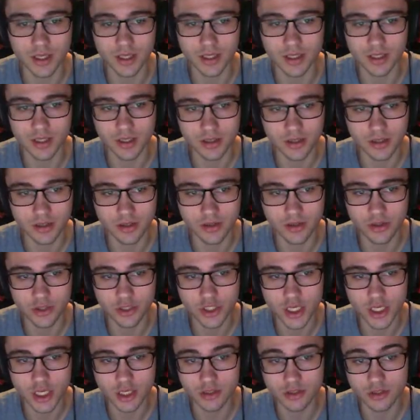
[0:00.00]
uh, the
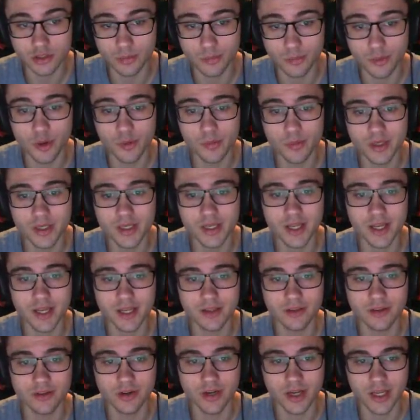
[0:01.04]
changes are permanent
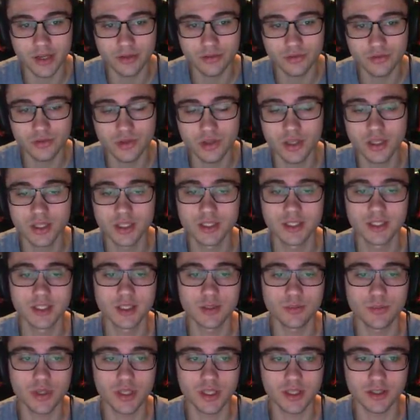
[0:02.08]
and they're announced,
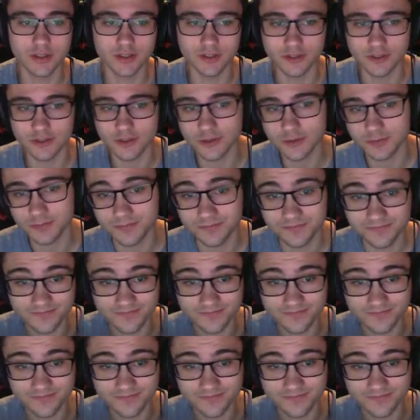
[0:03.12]
because